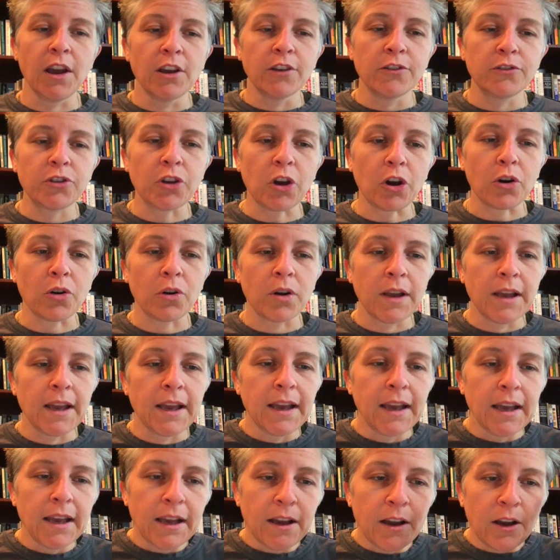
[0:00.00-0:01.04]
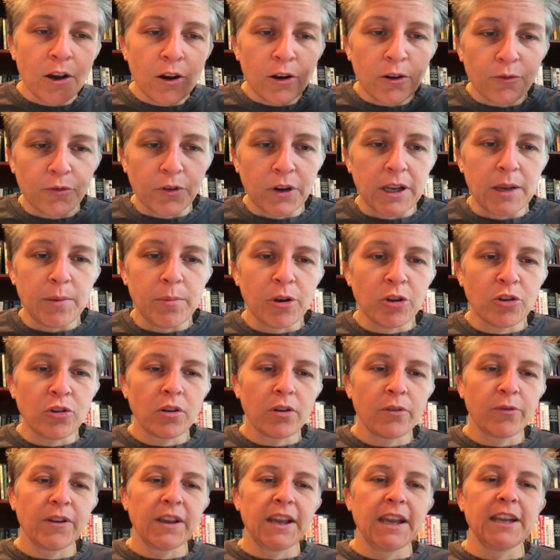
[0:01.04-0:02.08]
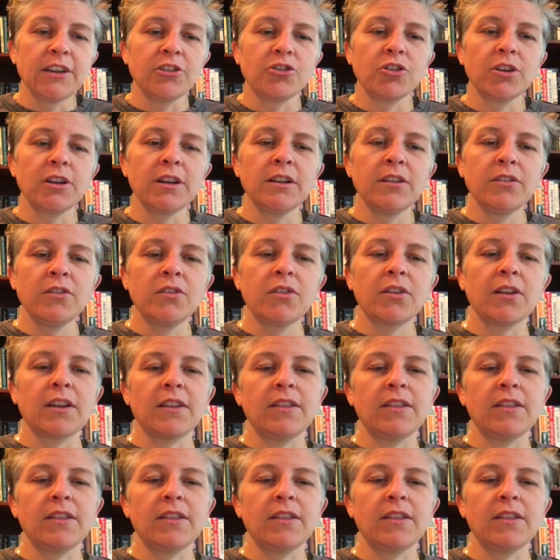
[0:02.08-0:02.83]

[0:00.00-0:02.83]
So for email notifications,